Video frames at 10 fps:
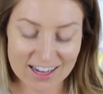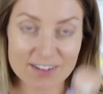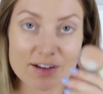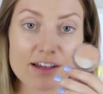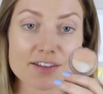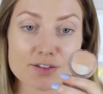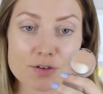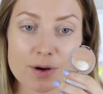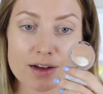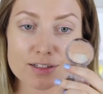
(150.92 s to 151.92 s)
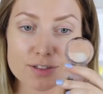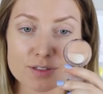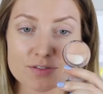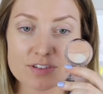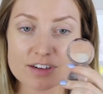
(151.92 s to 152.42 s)
I've had this for a while, so
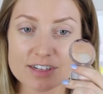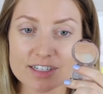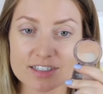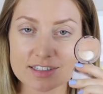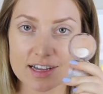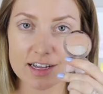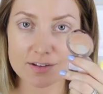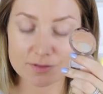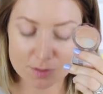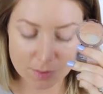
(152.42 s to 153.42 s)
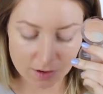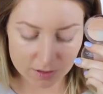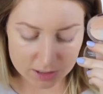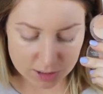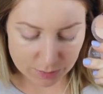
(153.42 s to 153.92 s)
it's very just kind of
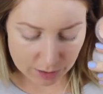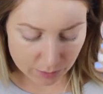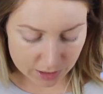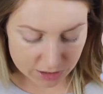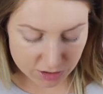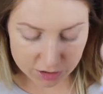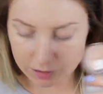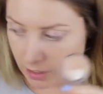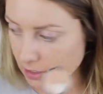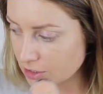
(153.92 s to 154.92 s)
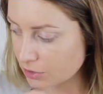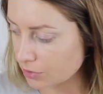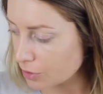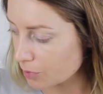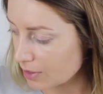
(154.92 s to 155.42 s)
demolished. But I want to show you, I got two
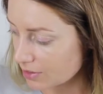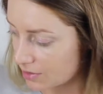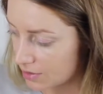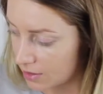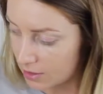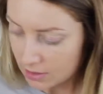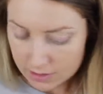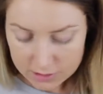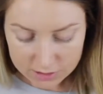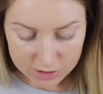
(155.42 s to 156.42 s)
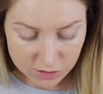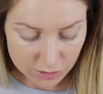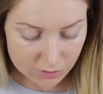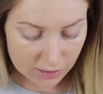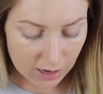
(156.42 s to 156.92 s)
new ones to show
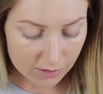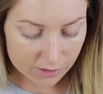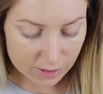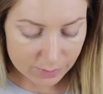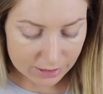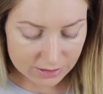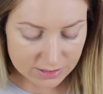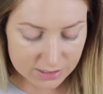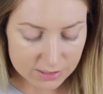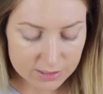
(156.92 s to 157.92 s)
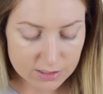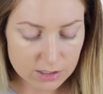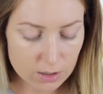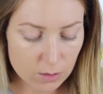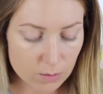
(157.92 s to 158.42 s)
you the color comparison.
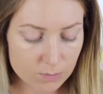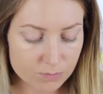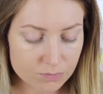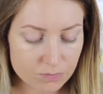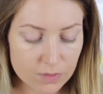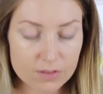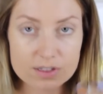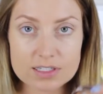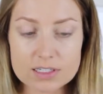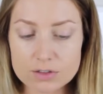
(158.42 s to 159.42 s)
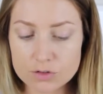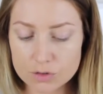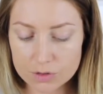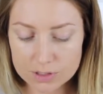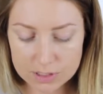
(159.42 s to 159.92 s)
So this is
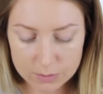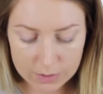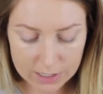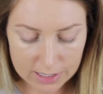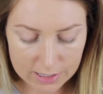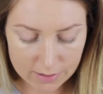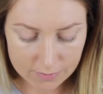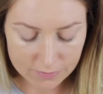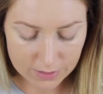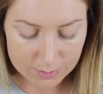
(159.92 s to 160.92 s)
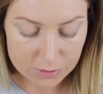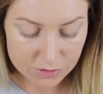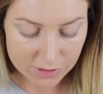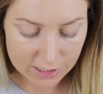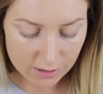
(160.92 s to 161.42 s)
Neutral. This is the one that I have, that I'm
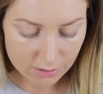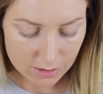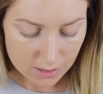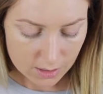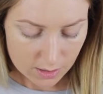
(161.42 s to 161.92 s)
using right now.